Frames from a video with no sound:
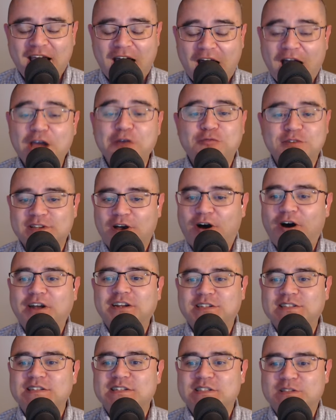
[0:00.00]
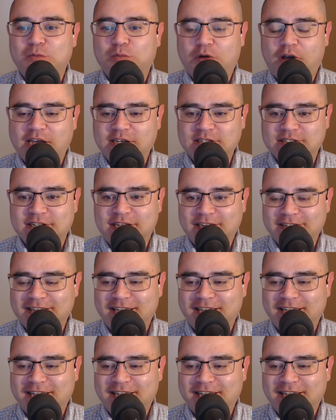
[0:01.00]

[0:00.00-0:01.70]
i was honestly surprised at,